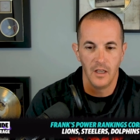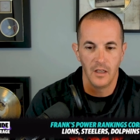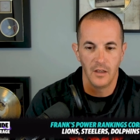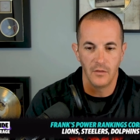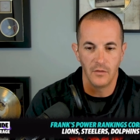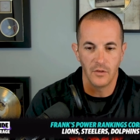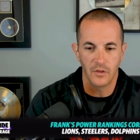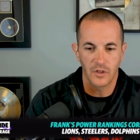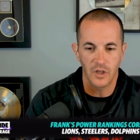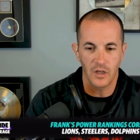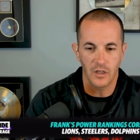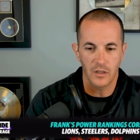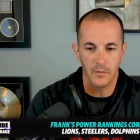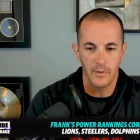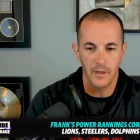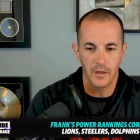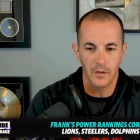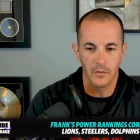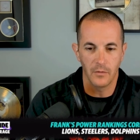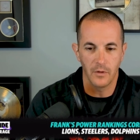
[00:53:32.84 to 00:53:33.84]
you're talking
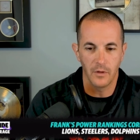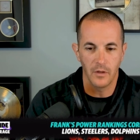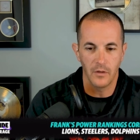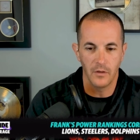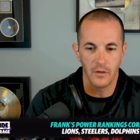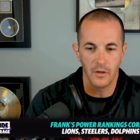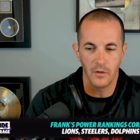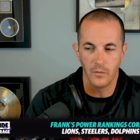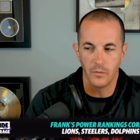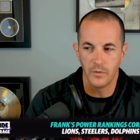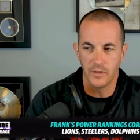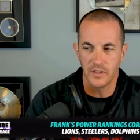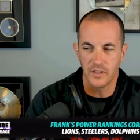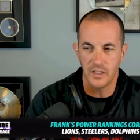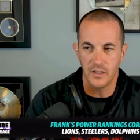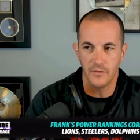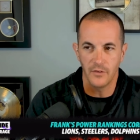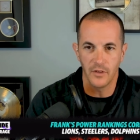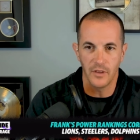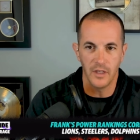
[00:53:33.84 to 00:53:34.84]
about a, a
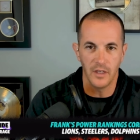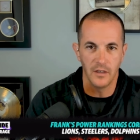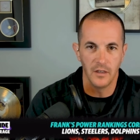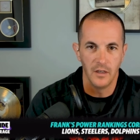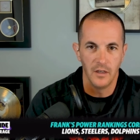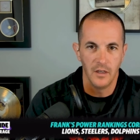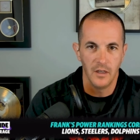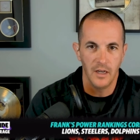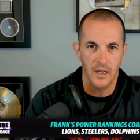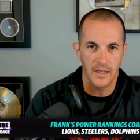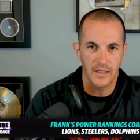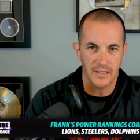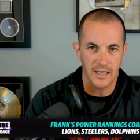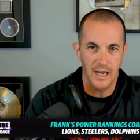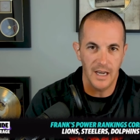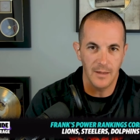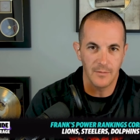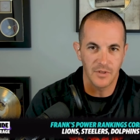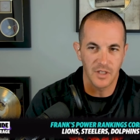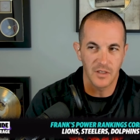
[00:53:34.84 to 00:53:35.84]
receiver that at
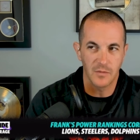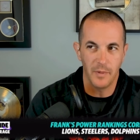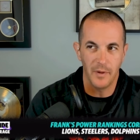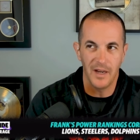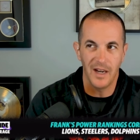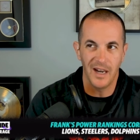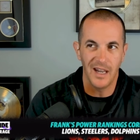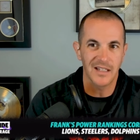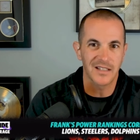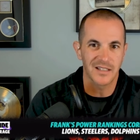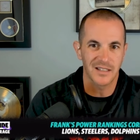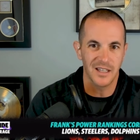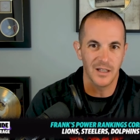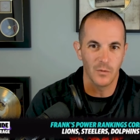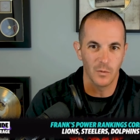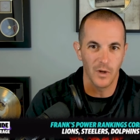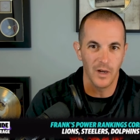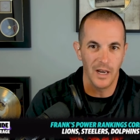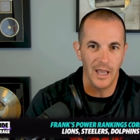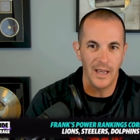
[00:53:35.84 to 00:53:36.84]
times has been less than
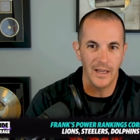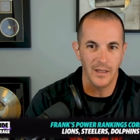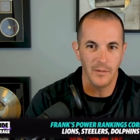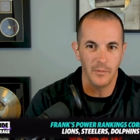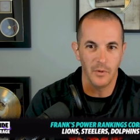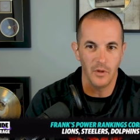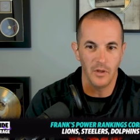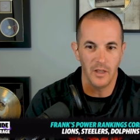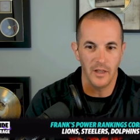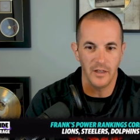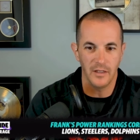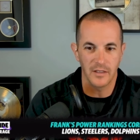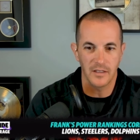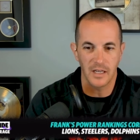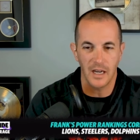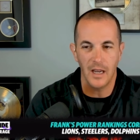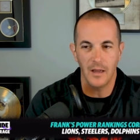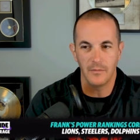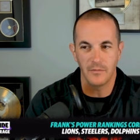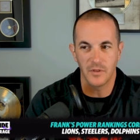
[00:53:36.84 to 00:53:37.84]
reliable and at
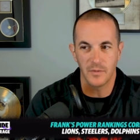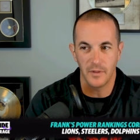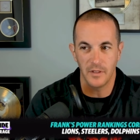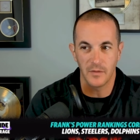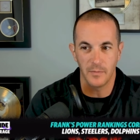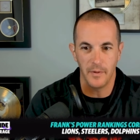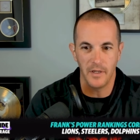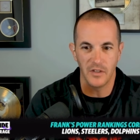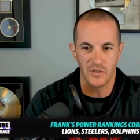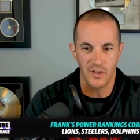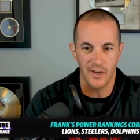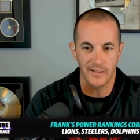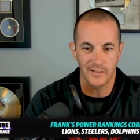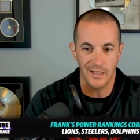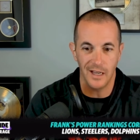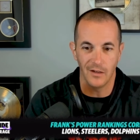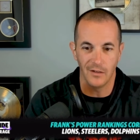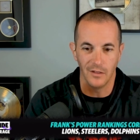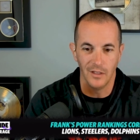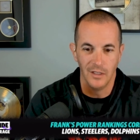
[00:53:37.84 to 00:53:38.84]
times has been checked
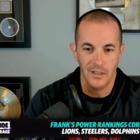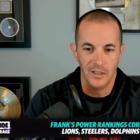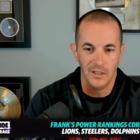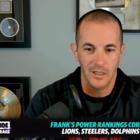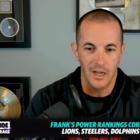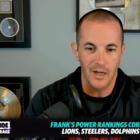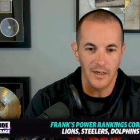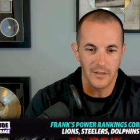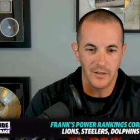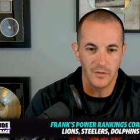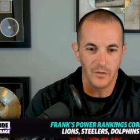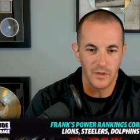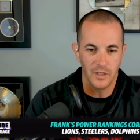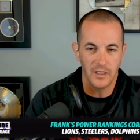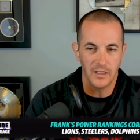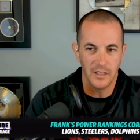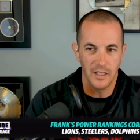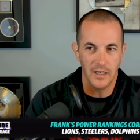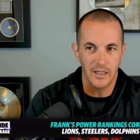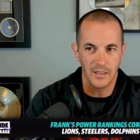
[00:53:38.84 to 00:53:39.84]
out. I do think
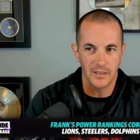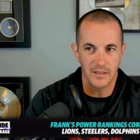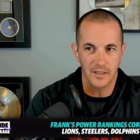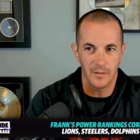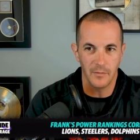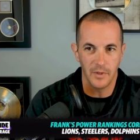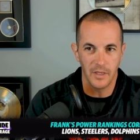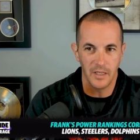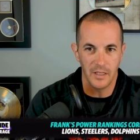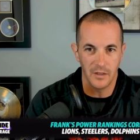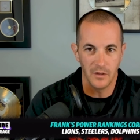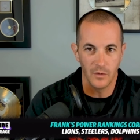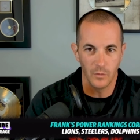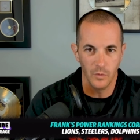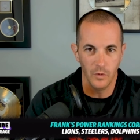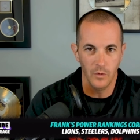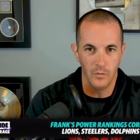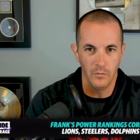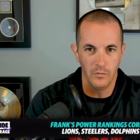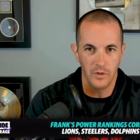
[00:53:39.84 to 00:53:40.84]
getting somebody in the
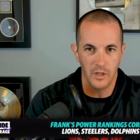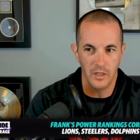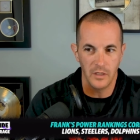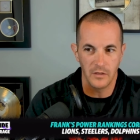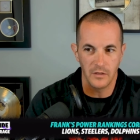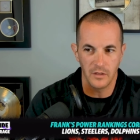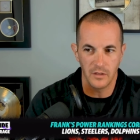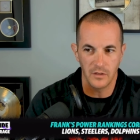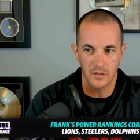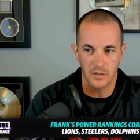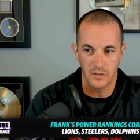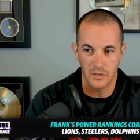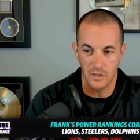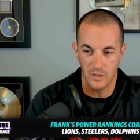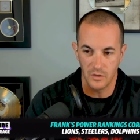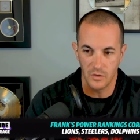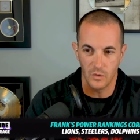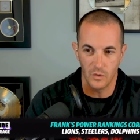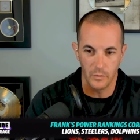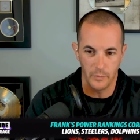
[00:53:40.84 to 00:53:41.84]
room that just can
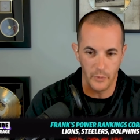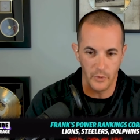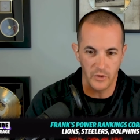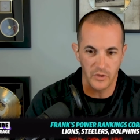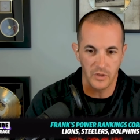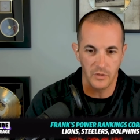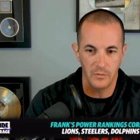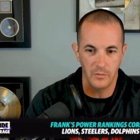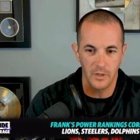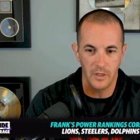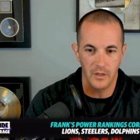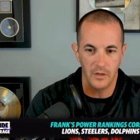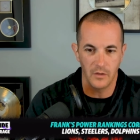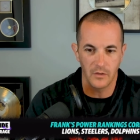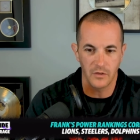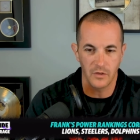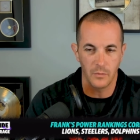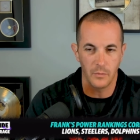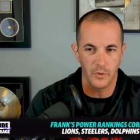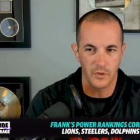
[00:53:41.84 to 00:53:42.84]
sort of push him and
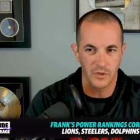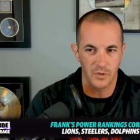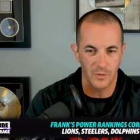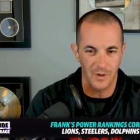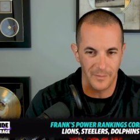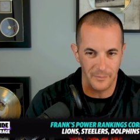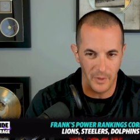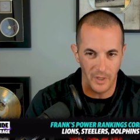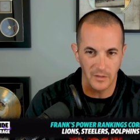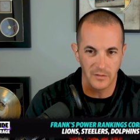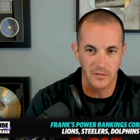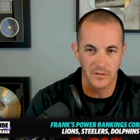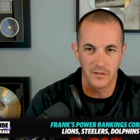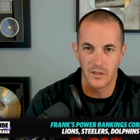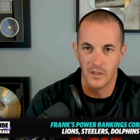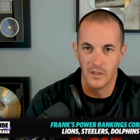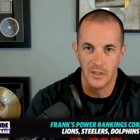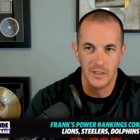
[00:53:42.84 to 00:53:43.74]
also push the right buttons